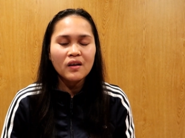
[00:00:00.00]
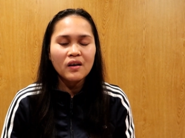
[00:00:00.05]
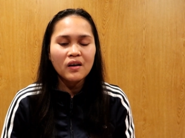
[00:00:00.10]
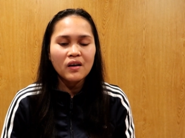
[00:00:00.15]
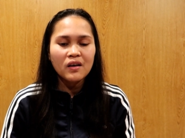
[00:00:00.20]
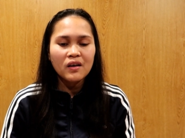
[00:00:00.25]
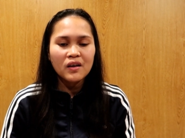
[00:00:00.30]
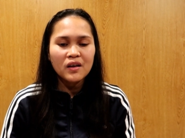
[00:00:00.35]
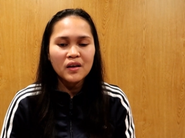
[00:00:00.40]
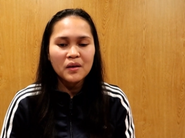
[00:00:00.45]

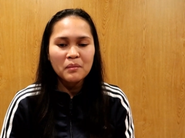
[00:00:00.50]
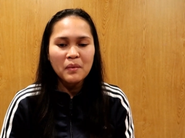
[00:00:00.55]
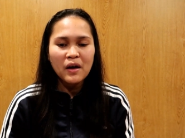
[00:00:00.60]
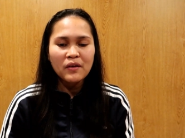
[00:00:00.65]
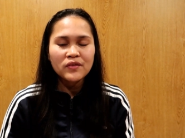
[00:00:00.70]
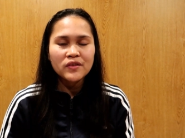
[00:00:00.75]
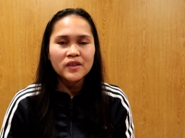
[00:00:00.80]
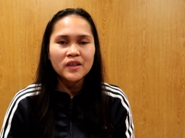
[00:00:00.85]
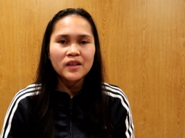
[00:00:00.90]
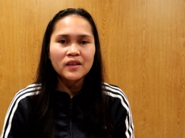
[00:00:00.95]

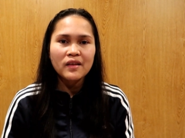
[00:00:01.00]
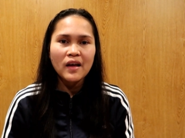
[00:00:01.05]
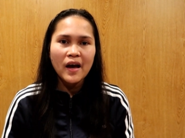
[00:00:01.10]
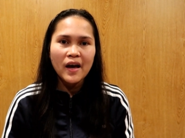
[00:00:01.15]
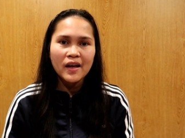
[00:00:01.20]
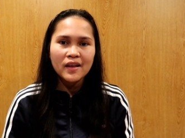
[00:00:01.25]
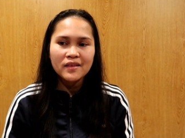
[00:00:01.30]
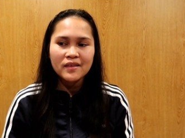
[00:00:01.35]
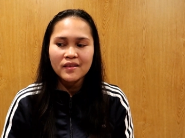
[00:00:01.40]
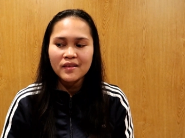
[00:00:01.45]
after
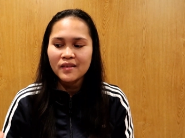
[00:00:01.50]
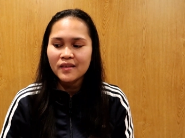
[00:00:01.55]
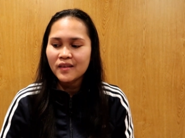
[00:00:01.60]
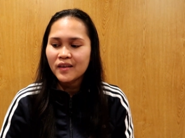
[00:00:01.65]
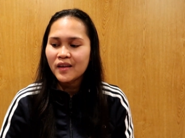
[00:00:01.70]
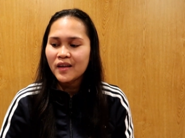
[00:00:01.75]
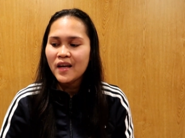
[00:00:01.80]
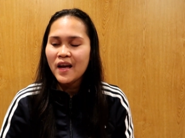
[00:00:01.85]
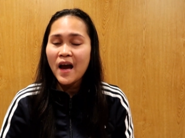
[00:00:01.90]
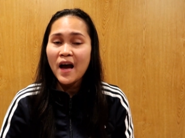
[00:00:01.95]
that,
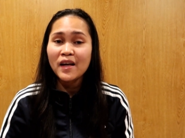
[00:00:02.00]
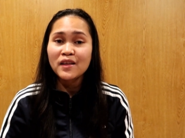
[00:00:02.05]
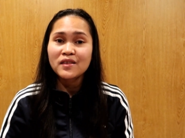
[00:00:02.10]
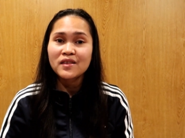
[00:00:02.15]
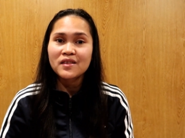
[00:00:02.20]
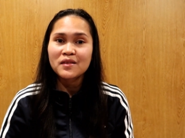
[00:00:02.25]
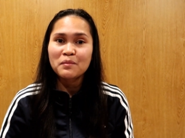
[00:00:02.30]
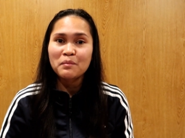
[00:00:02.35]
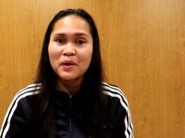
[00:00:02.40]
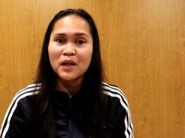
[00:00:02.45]
he
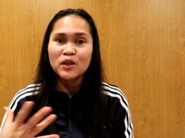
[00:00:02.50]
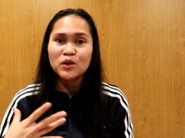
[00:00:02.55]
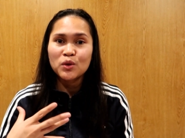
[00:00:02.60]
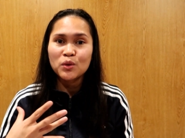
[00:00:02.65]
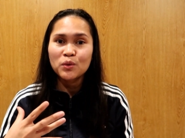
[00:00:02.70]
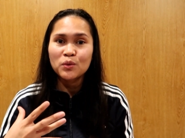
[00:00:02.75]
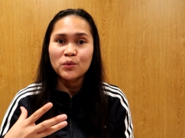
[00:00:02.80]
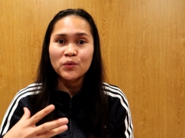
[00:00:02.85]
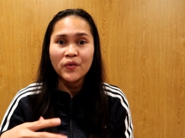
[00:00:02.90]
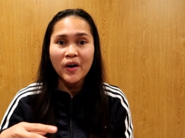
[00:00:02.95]
asked me
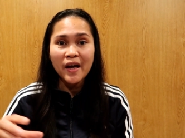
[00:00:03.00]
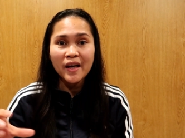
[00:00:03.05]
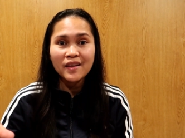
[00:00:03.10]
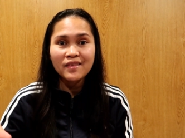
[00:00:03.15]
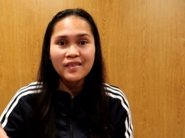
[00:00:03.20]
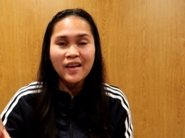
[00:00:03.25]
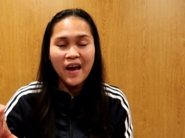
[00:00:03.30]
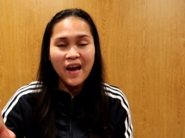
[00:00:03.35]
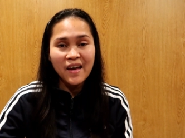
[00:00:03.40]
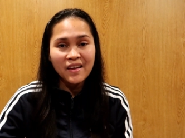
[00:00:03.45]
to
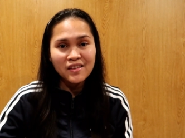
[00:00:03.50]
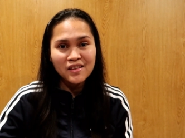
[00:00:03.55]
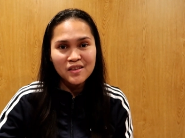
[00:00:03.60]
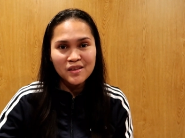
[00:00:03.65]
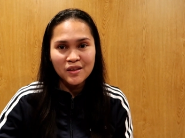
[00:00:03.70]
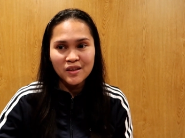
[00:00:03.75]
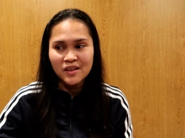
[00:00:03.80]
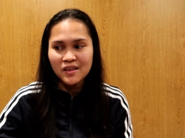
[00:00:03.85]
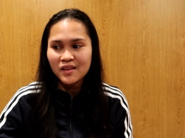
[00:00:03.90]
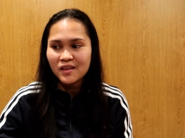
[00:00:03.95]
write the
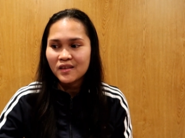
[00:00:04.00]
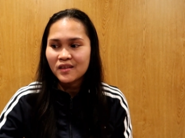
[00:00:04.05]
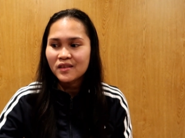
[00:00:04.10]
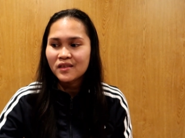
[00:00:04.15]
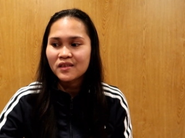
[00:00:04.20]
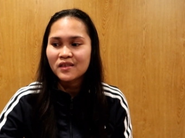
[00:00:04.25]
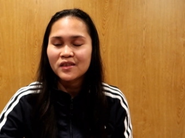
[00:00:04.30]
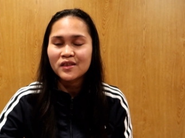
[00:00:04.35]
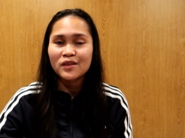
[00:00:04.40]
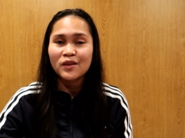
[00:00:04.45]
answer.
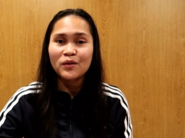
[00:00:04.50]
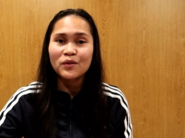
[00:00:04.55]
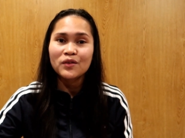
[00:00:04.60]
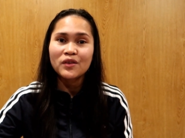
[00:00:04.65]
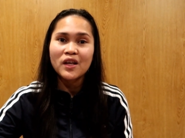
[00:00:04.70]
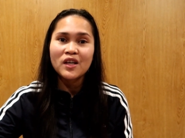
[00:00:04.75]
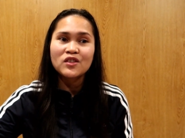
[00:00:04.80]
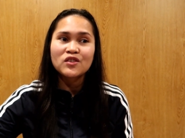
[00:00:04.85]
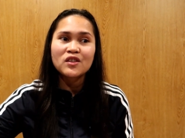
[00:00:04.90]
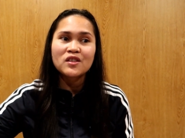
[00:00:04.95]
So
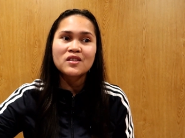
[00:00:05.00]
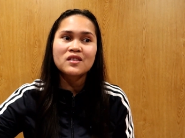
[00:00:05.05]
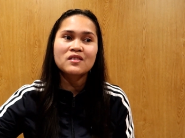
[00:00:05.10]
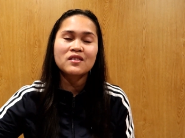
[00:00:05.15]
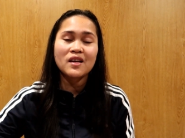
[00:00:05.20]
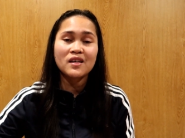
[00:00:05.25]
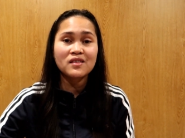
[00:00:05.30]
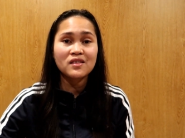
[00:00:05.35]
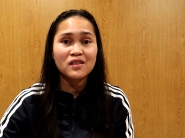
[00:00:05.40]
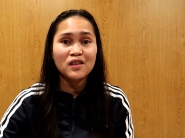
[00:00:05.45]
they just
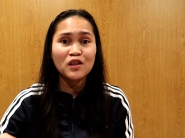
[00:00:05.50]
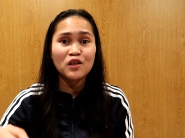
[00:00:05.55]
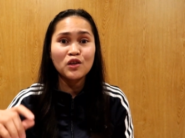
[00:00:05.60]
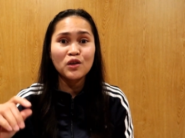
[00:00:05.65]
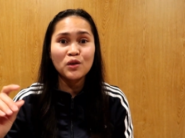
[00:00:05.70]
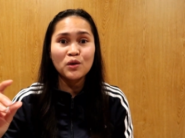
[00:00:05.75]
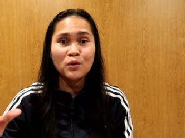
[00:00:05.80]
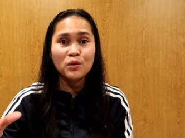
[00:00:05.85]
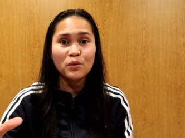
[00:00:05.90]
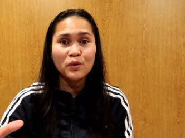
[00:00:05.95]
testing
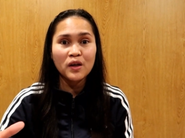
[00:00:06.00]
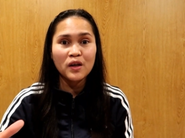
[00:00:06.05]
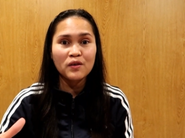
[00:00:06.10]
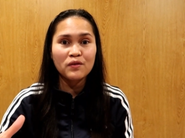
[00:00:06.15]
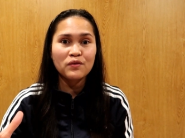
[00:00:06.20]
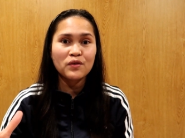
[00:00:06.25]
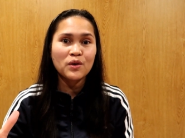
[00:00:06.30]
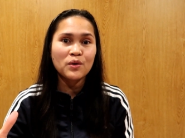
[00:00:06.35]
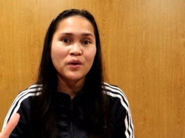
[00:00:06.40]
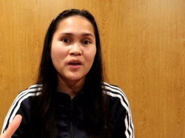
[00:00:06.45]
you
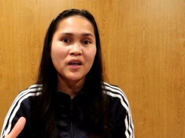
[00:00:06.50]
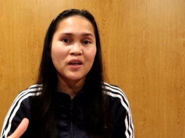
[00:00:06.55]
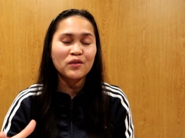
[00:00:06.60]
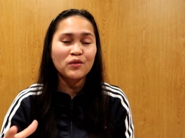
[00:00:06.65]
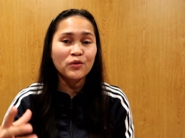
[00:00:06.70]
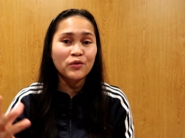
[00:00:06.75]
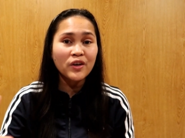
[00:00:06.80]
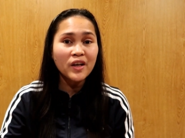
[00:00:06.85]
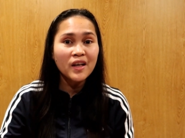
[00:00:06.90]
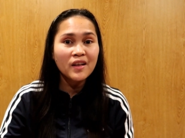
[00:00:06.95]
if you
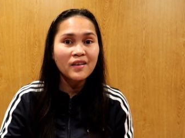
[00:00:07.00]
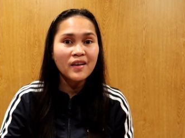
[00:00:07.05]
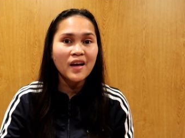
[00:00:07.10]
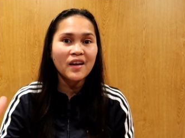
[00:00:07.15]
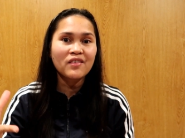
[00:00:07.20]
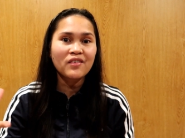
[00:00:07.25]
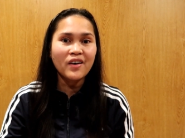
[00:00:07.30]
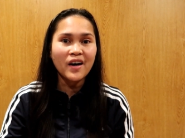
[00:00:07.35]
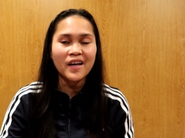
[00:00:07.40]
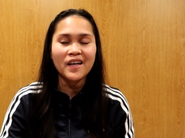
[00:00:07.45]
can read
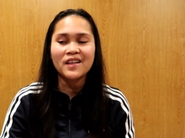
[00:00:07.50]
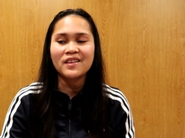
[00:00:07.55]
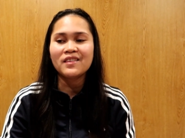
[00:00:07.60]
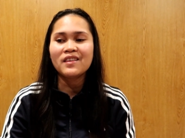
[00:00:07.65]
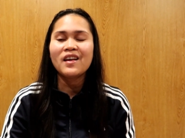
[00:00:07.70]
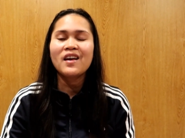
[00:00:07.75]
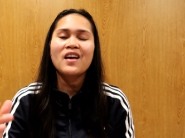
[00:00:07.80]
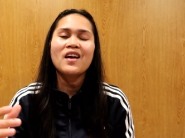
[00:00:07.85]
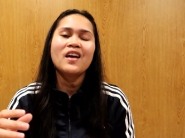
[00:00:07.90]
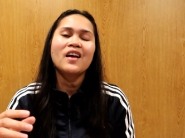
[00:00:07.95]
and
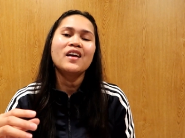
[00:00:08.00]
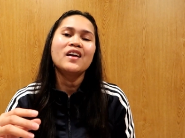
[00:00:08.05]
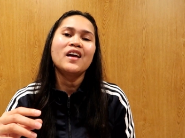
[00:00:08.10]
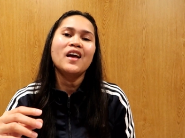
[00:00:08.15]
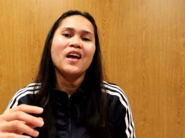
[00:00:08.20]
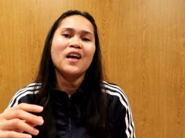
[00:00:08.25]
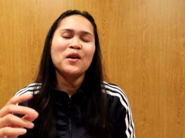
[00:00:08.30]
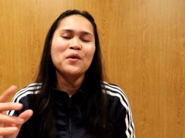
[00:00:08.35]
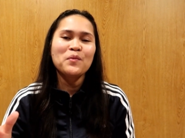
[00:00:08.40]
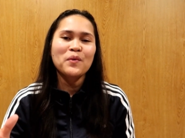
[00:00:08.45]
write.
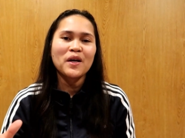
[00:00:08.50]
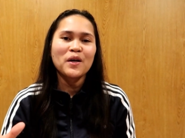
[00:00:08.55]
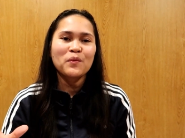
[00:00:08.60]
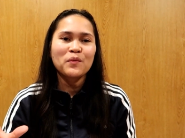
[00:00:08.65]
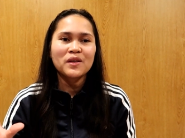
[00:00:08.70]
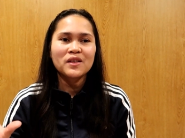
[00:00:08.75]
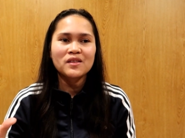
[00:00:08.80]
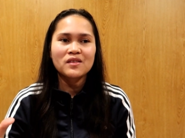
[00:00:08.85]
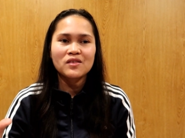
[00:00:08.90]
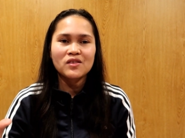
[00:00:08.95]
Anyway, it
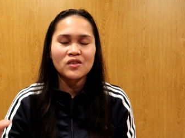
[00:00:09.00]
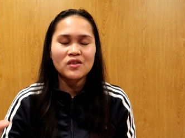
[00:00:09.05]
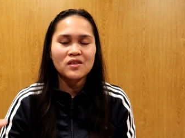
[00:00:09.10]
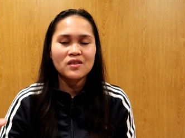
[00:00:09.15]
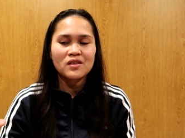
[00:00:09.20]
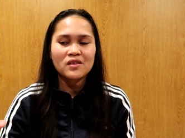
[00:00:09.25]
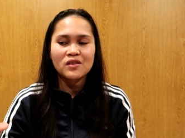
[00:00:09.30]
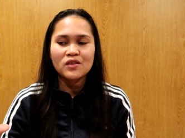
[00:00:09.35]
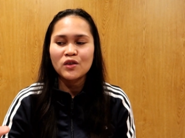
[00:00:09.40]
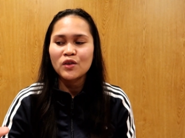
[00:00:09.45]
was
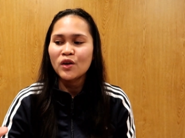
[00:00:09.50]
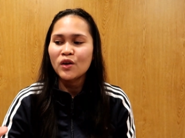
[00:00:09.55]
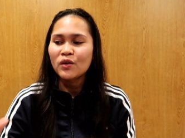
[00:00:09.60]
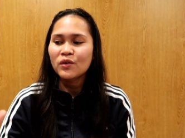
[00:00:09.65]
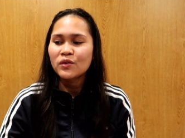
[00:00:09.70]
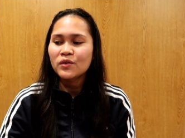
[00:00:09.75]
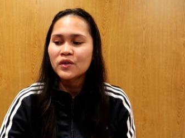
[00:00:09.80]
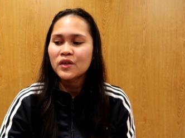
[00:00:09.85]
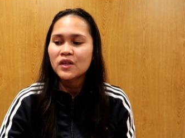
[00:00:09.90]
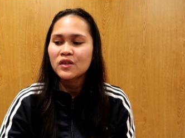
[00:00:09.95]
just, you
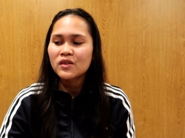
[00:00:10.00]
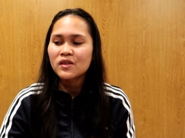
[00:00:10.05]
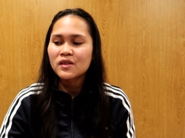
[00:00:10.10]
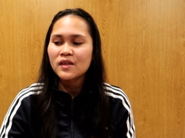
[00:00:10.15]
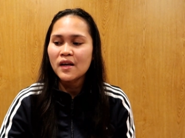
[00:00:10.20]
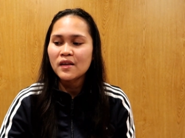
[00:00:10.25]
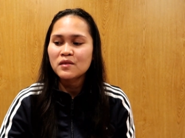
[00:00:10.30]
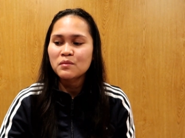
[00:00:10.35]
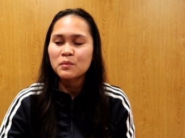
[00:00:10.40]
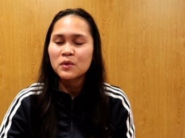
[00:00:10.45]
know, he just
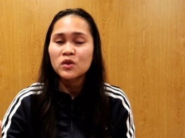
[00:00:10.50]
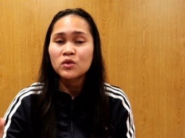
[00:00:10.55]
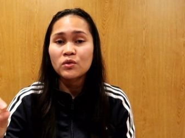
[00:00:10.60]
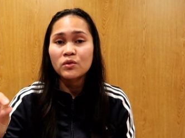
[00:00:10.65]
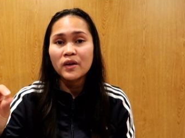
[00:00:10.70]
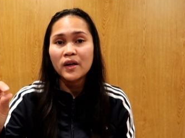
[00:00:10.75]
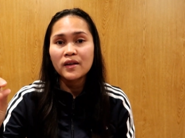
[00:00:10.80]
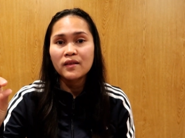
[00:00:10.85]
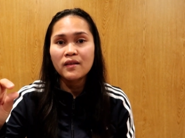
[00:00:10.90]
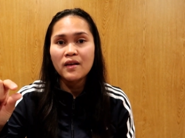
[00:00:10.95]
asked me to
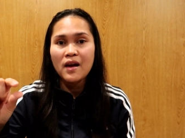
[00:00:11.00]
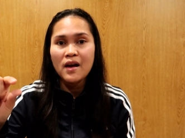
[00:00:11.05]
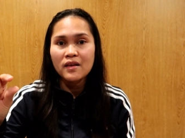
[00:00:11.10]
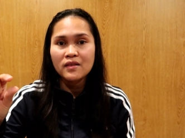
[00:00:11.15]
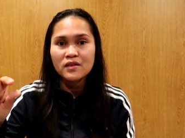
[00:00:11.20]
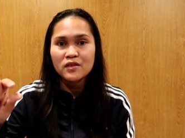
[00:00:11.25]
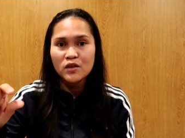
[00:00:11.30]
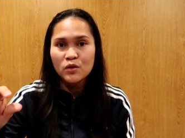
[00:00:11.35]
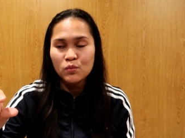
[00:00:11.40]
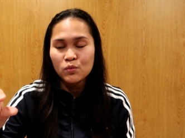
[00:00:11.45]
write the
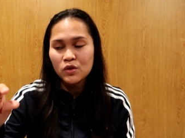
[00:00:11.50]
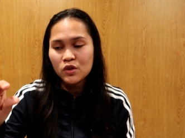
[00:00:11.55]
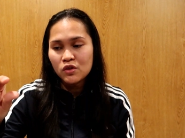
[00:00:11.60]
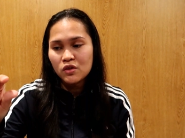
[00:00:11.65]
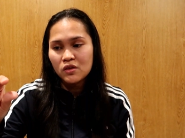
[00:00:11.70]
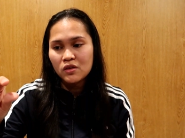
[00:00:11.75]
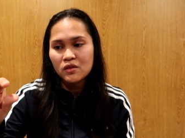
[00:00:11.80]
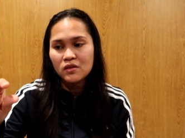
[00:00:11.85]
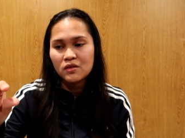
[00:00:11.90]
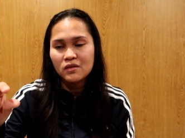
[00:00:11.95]
answer,
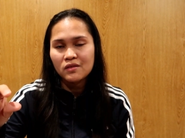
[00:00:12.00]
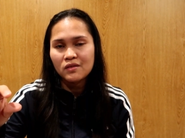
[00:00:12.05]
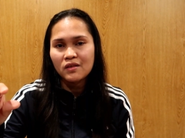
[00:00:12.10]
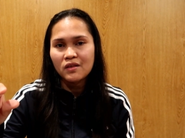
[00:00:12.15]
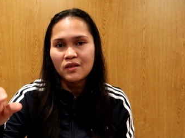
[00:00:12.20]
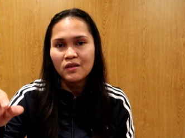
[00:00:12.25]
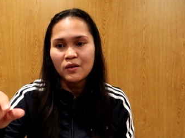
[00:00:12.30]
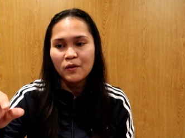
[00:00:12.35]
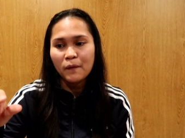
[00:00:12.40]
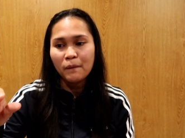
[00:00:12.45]
which is,
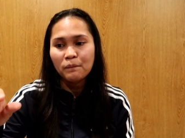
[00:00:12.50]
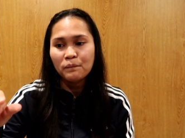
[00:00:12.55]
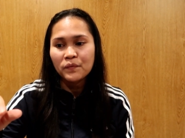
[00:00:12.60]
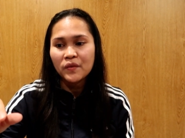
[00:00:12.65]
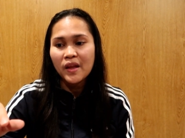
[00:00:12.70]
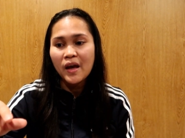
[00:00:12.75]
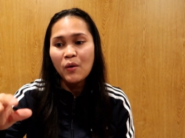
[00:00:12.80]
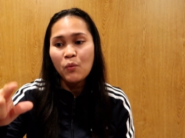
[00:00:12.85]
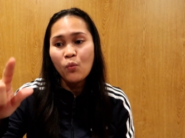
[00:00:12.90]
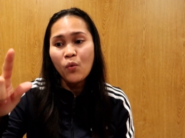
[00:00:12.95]
you know,
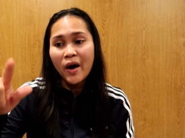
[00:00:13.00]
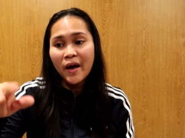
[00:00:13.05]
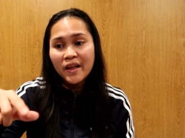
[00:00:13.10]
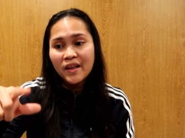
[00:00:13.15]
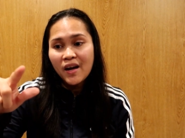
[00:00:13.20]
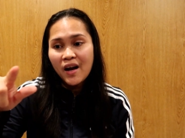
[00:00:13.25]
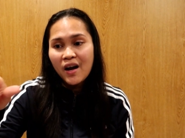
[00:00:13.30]
the White